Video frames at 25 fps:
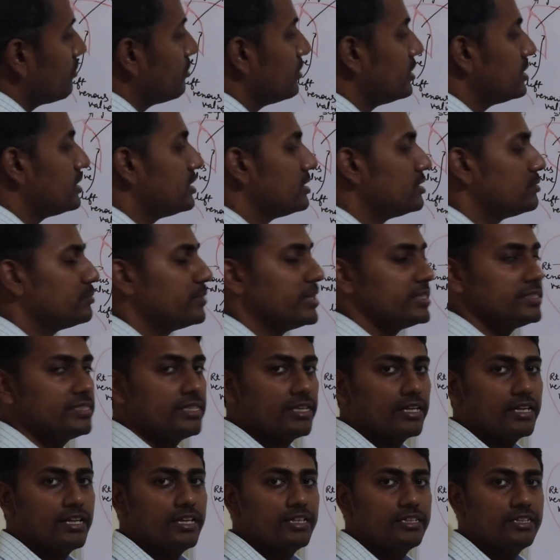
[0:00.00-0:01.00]
which is
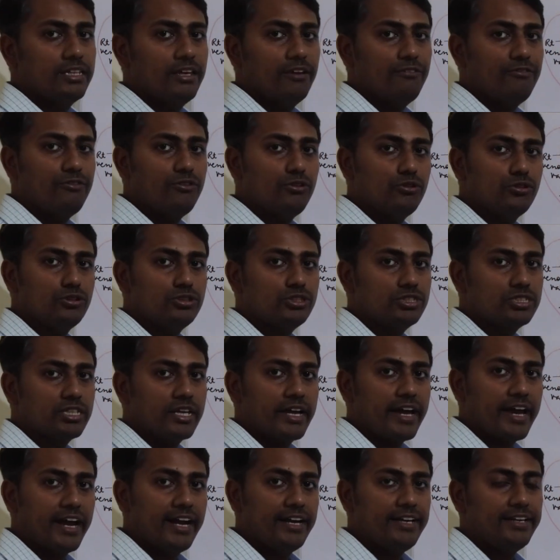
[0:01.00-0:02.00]
basically the
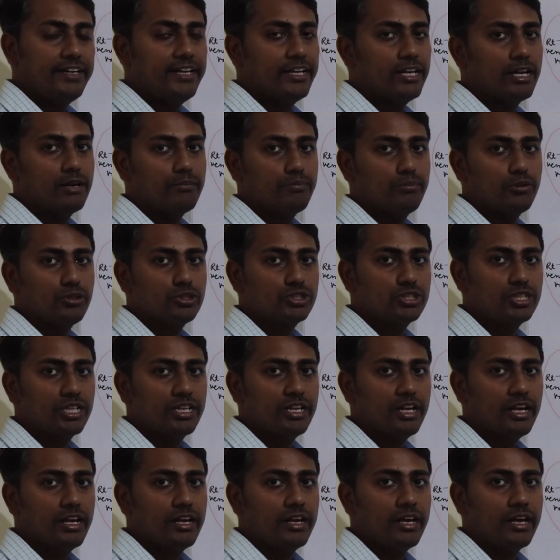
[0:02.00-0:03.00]
fused anterior
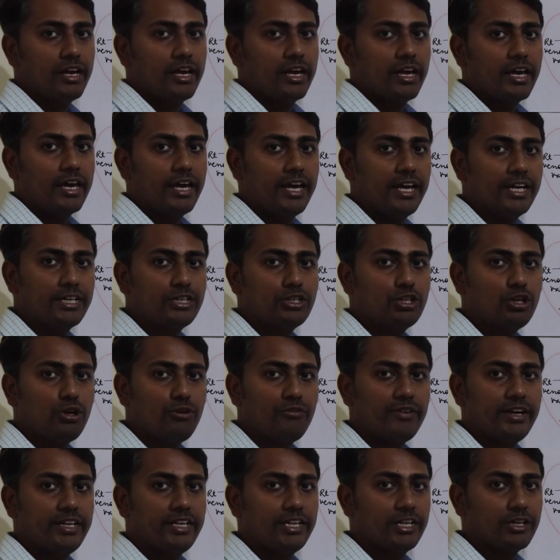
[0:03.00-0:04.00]
posterior
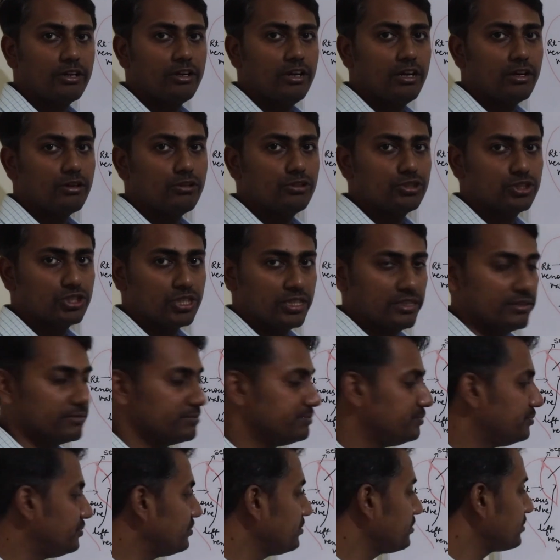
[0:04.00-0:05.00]
atrioventricular cushion.
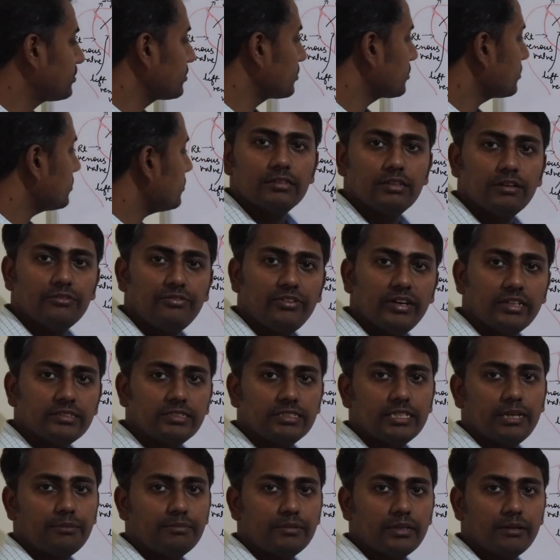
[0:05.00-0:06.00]
The
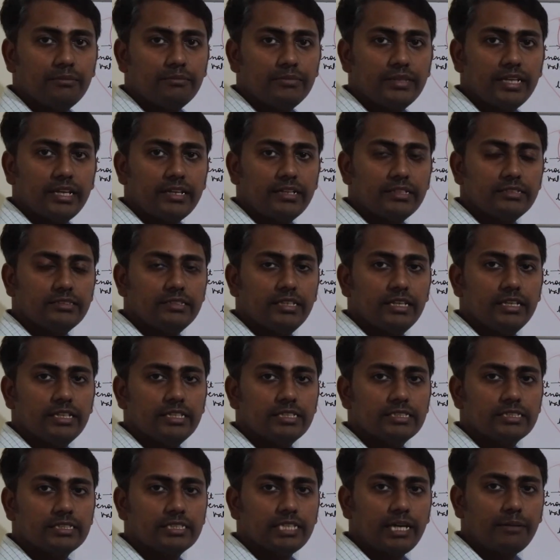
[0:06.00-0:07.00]
first septum, that is
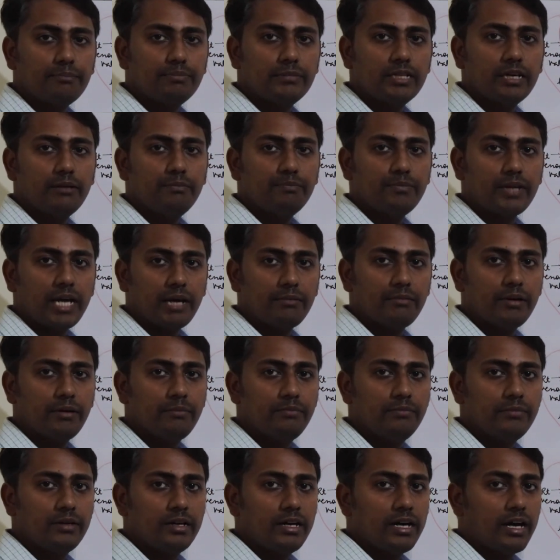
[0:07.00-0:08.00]
the septum
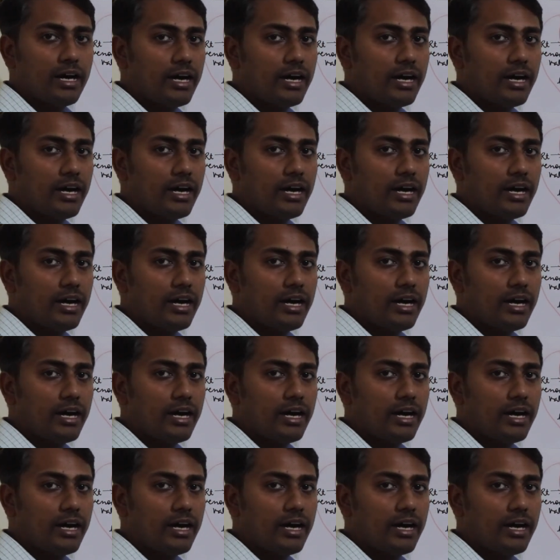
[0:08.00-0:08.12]
primum,